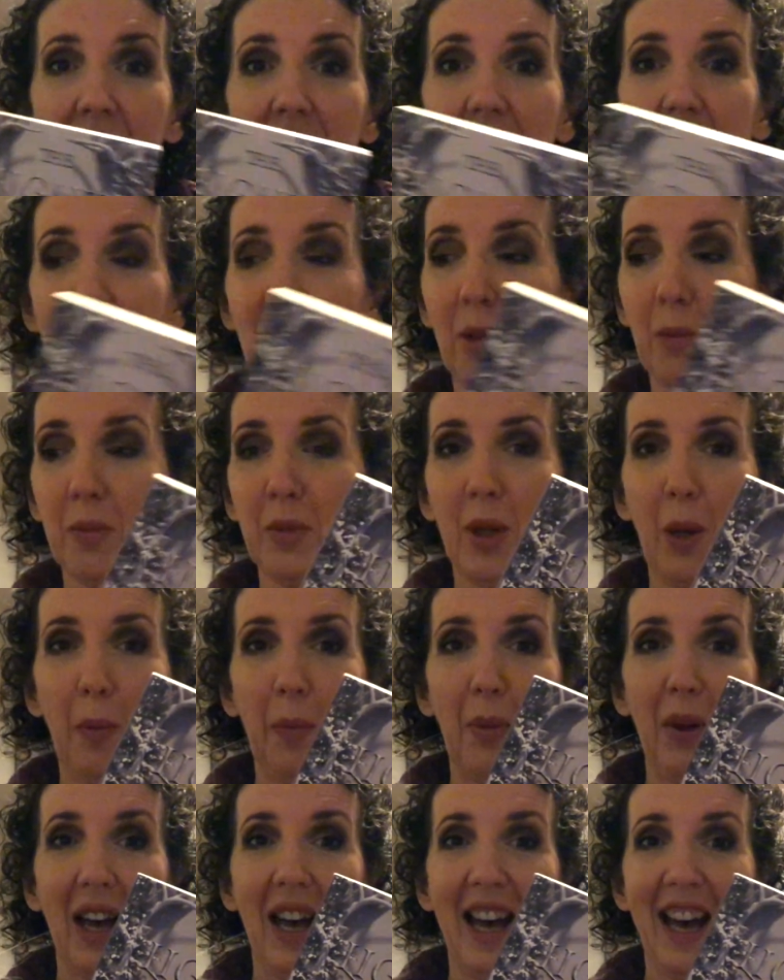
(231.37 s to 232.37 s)
jumped up
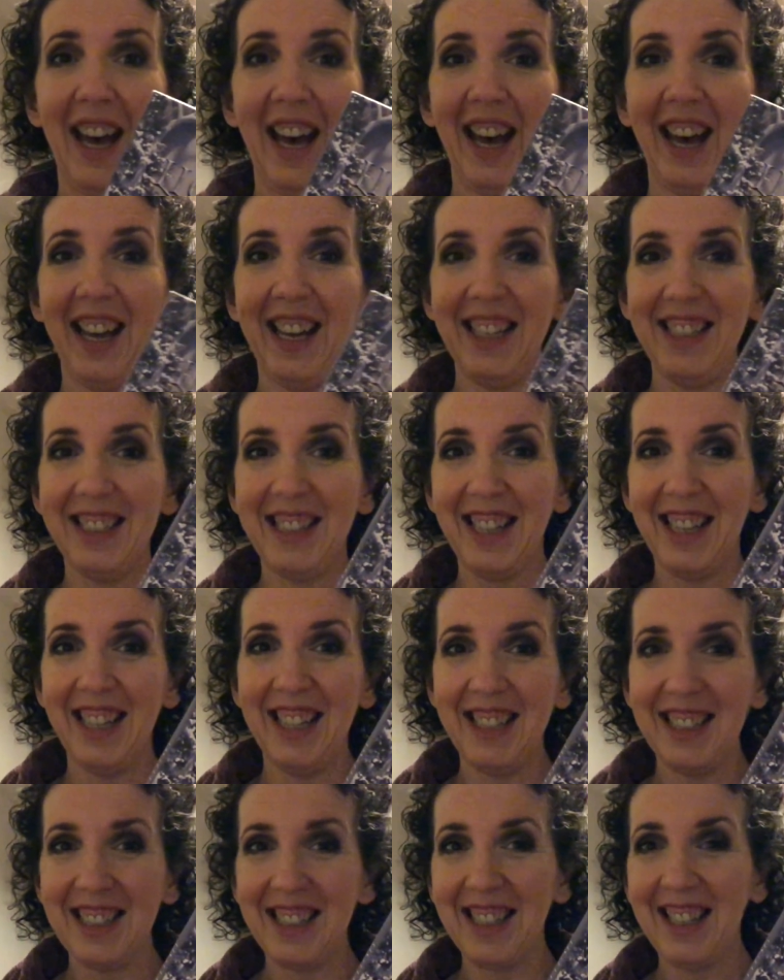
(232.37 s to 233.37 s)
behind
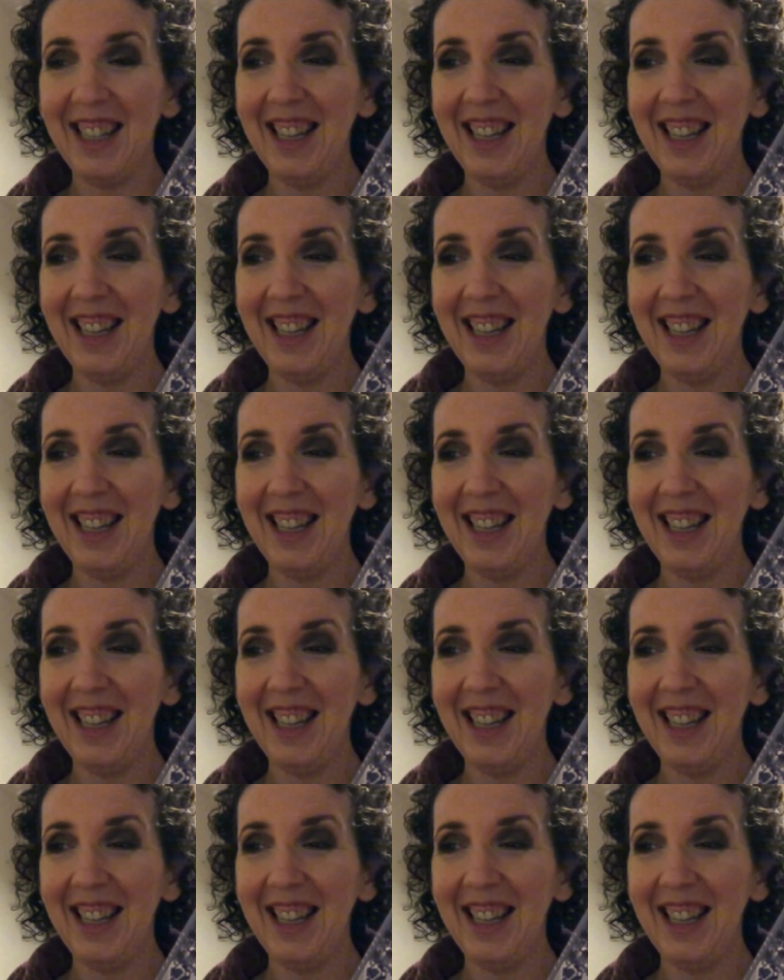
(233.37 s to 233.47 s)
it.